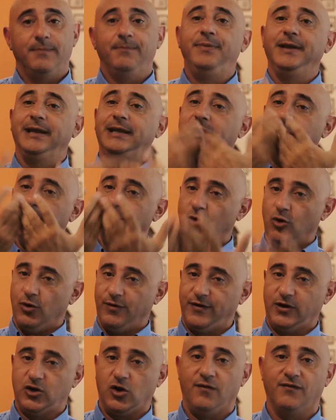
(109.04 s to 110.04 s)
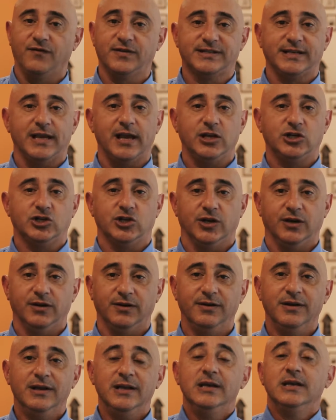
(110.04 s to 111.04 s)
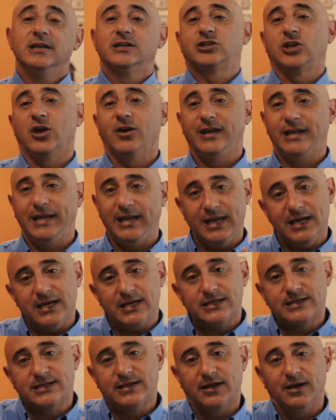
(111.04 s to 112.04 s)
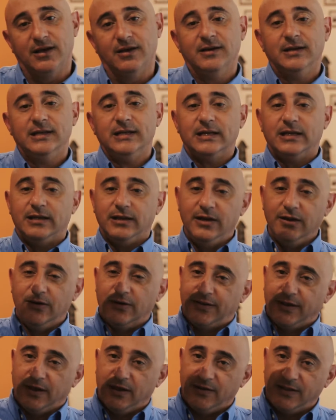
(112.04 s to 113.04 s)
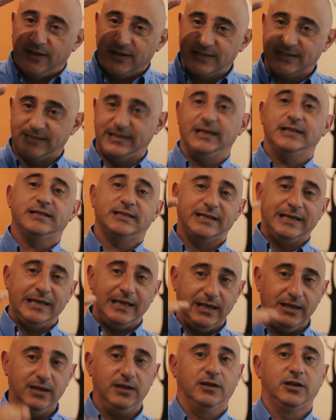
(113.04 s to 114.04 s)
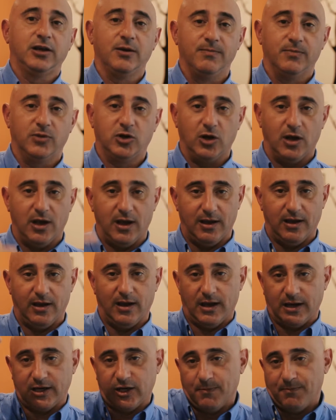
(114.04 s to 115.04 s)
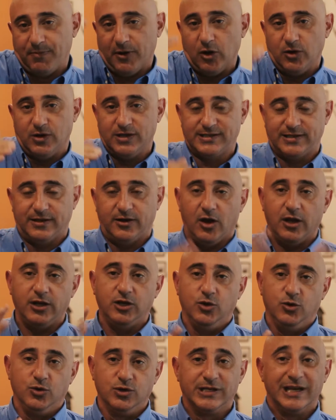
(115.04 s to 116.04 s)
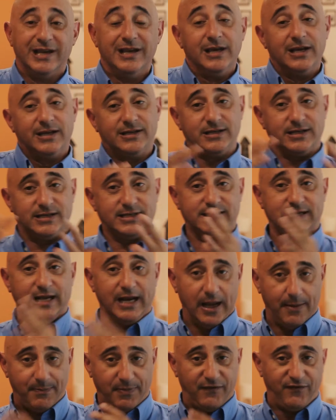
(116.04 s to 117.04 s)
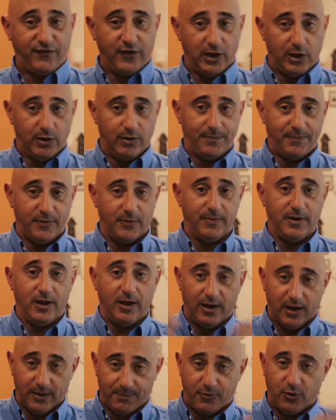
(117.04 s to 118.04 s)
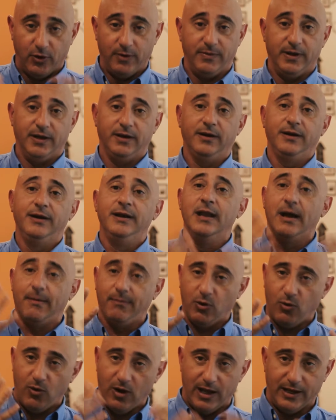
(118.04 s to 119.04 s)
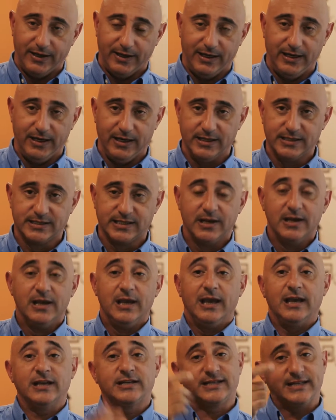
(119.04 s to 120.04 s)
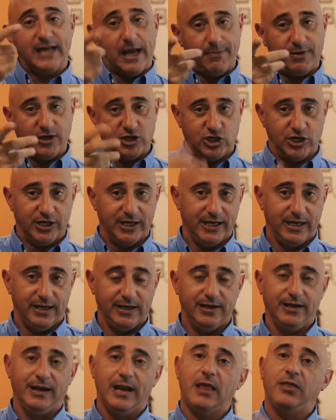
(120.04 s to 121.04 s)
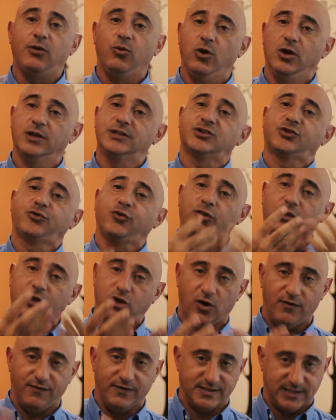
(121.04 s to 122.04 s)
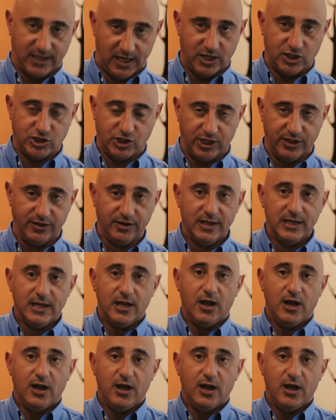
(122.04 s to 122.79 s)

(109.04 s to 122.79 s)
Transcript: begin more of a conversation. So here's the 6 key components that I use to set up a follow-up appointment. Number 1 is establish a need. In other words, through the conversation,